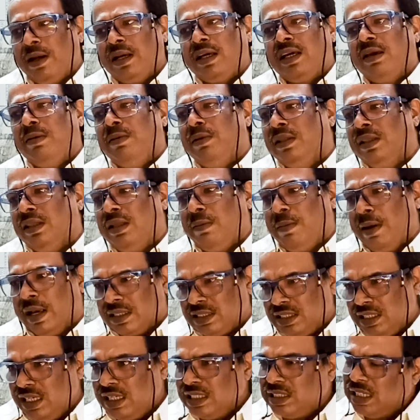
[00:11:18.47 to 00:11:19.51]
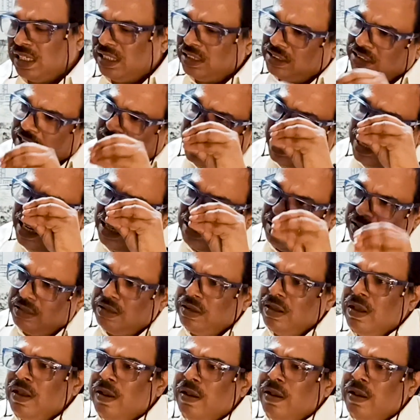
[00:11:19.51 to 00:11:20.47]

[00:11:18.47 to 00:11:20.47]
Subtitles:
by giving the vaccinations in